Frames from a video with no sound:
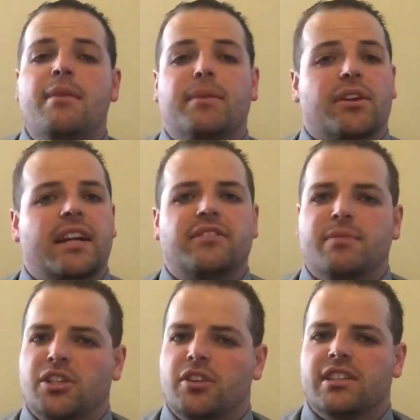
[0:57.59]
but they're going to have to
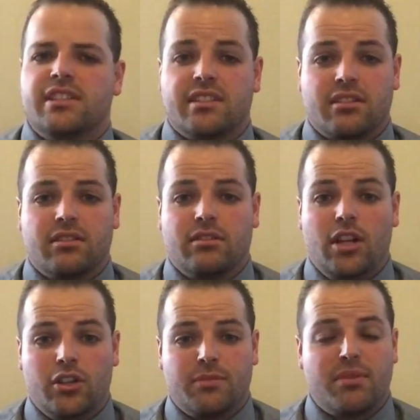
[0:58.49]
make sure it's
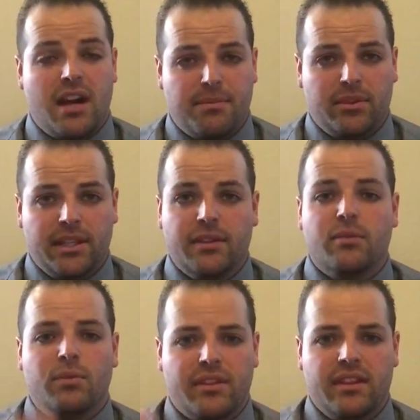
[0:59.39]
disclosed properly
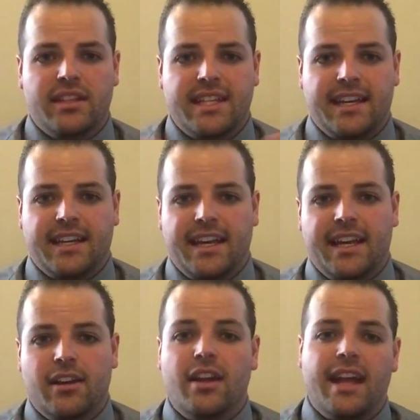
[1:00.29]
within the
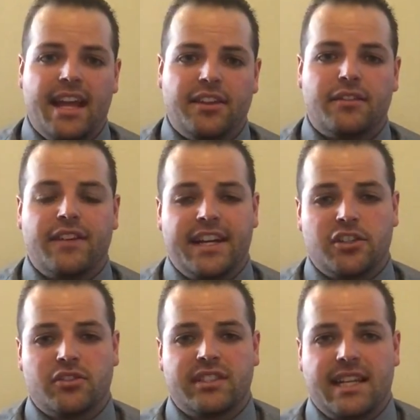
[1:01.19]
10K in their
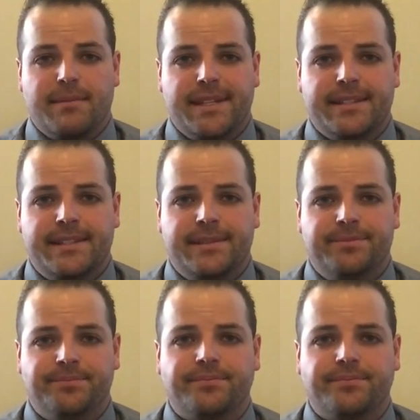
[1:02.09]
financial statements.